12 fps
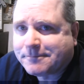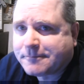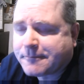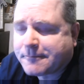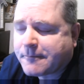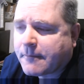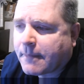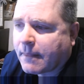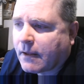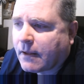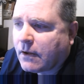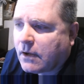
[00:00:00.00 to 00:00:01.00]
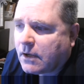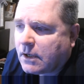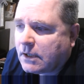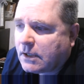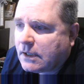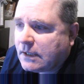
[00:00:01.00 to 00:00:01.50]

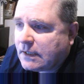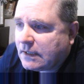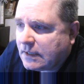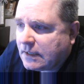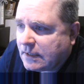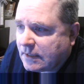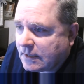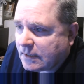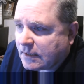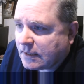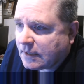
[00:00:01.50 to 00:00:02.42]
No one is speaking in this clip.